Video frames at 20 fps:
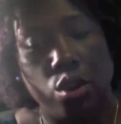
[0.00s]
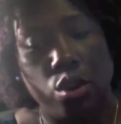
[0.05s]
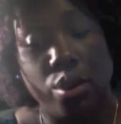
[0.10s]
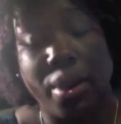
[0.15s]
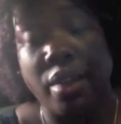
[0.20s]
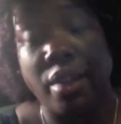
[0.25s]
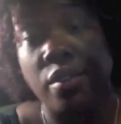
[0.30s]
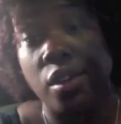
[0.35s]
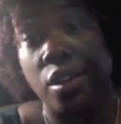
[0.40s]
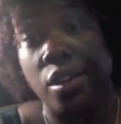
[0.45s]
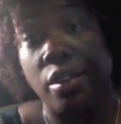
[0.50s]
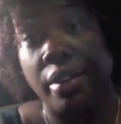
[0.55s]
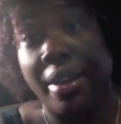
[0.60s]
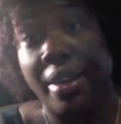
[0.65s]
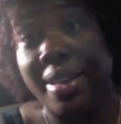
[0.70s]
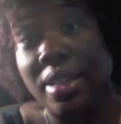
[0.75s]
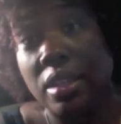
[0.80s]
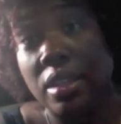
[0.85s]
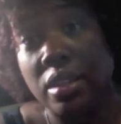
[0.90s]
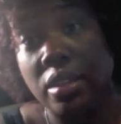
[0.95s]
I
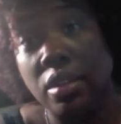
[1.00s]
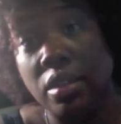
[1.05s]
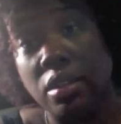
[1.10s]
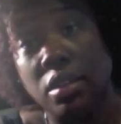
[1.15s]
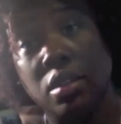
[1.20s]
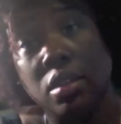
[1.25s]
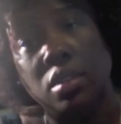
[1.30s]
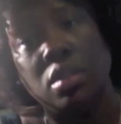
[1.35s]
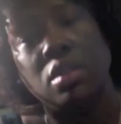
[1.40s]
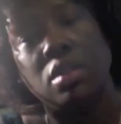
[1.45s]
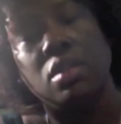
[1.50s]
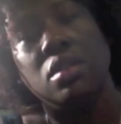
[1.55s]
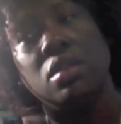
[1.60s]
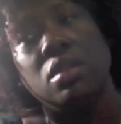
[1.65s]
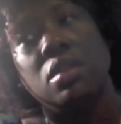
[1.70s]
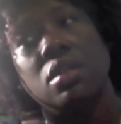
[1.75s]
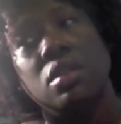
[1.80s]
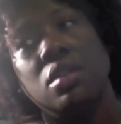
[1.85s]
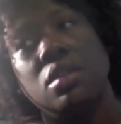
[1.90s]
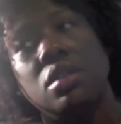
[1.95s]
regret
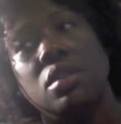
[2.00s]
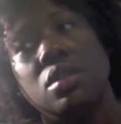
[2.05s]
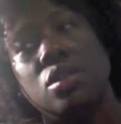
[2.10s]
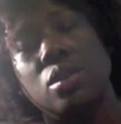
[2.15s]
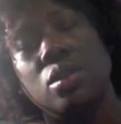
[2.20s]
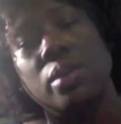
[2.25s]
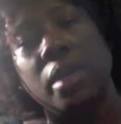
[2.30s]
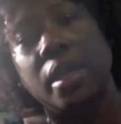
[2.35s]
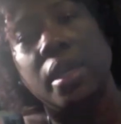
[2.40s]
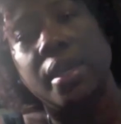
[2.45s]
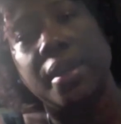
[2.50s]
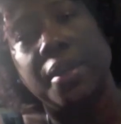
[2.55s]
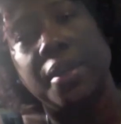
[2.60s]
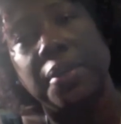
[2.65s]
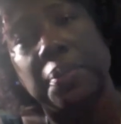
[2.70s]
doing it?